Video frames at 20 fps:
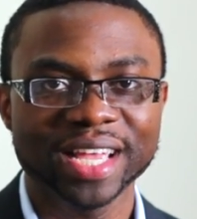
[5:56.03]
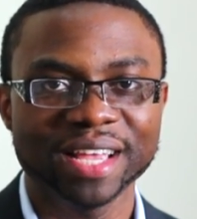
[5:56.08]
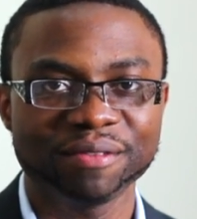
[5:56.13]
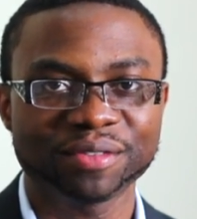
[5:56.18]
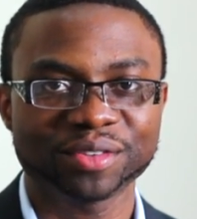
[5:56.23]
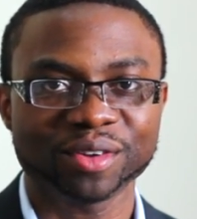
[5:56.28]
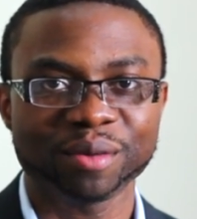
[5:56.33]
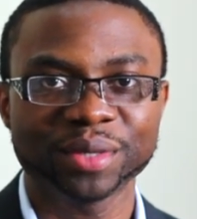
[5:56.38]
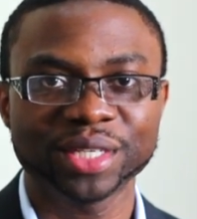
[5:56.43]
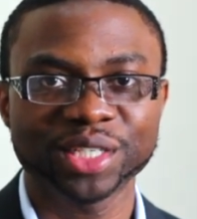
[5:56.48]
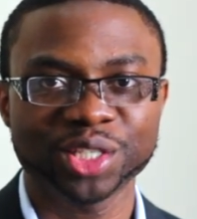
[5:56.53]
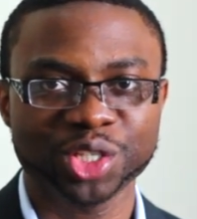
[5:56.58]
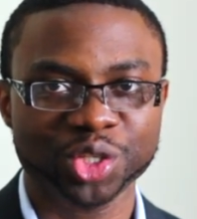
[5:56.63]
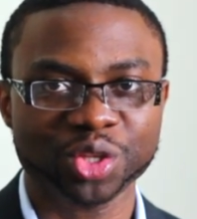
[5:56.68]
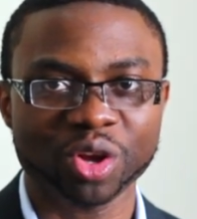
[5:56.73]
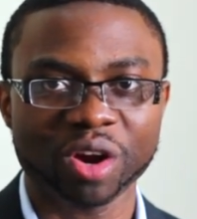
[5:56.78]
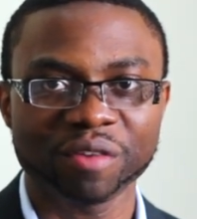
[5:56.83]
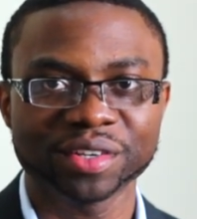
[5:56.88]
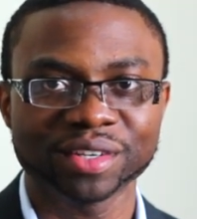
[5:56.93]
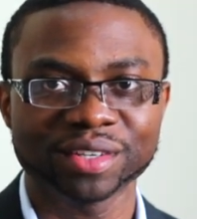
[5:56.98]
If somebody's
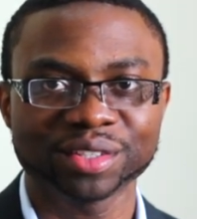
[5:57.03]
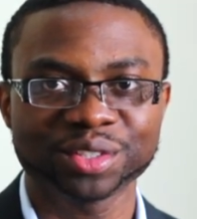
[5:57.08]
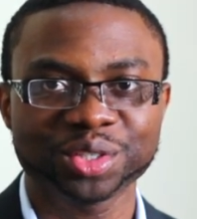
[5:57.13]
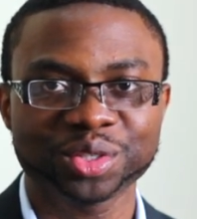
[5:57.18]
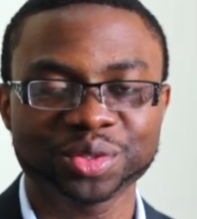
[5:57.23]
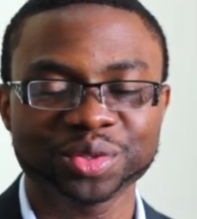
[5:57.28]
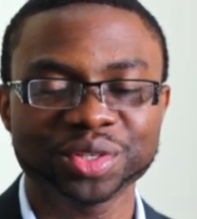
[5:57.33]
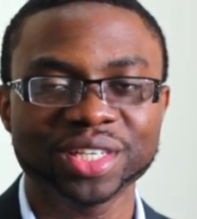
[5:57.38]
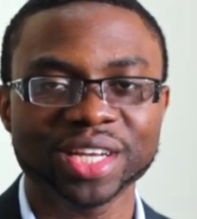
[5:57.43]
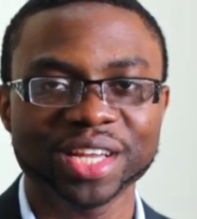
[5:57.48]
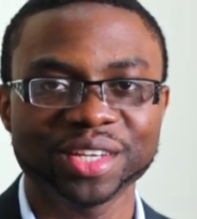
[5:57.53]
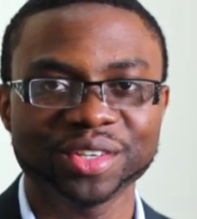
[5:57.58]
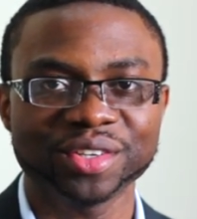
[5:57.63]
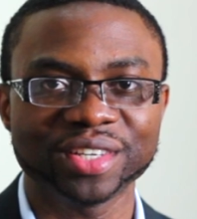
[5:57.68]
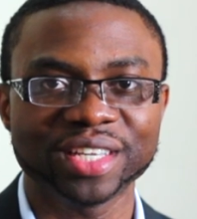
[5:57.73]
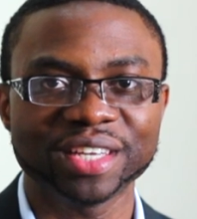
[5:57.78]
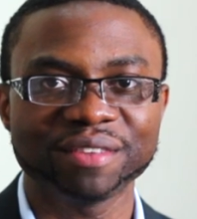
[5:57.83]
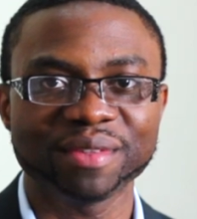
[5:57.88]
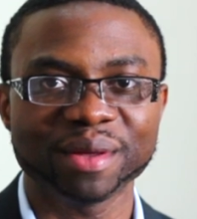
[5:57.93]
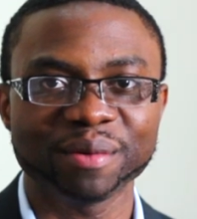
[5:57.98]
starving on the street and you
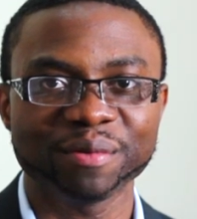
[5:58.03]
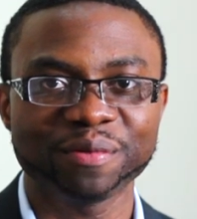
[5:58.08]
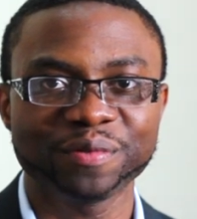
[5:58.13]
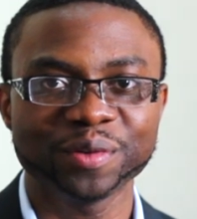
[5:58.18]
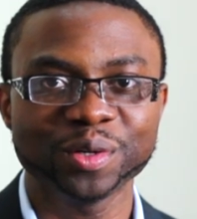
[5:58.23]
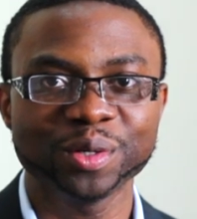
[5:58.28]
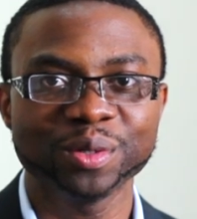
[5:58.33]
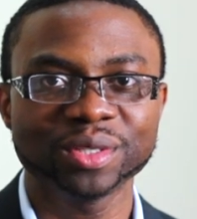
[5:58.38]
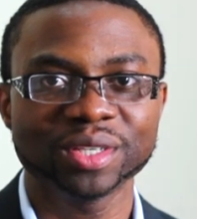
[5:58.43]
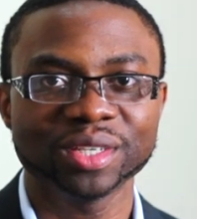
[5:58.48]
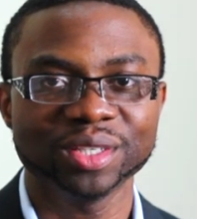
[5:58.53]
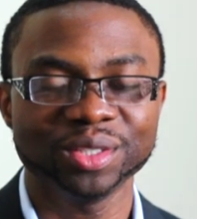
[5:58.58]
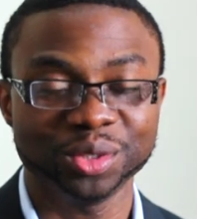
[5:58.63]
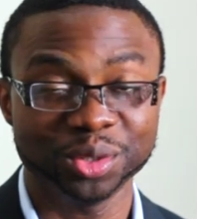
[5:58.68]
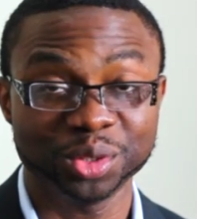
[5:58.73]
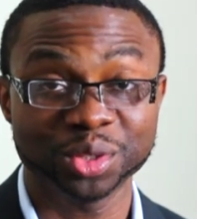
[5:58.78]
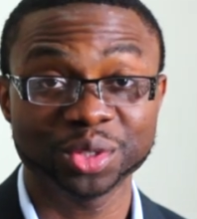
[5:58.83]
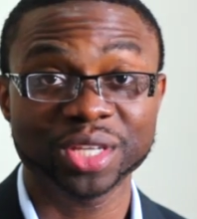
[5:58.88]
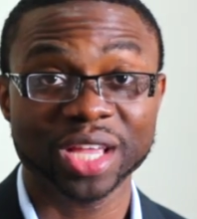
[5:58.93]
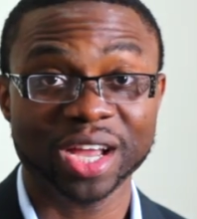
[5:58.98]
give them food,
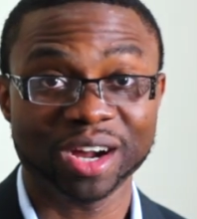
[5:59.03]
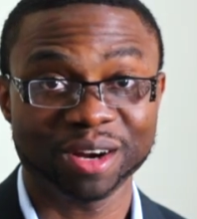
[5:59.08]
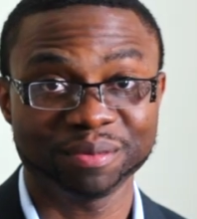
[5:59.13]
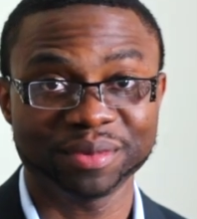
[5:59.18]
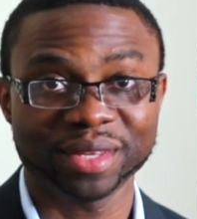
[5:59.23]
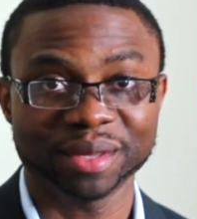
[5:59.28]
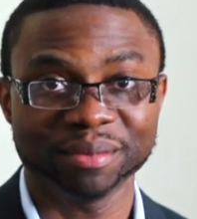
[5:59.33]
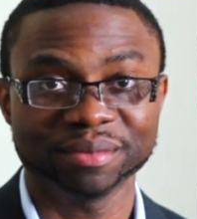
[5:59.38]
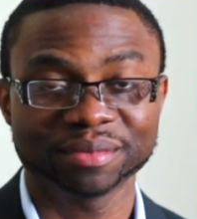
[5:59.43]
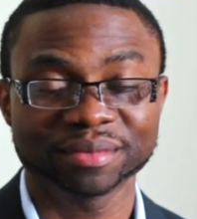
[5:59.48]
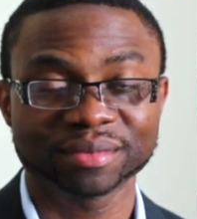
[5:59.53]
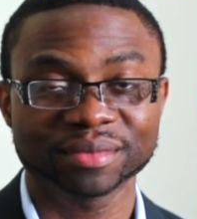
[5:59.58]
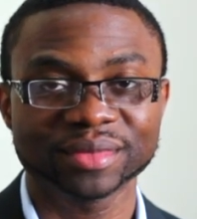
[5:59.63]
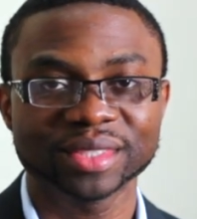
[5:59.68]
you just help them.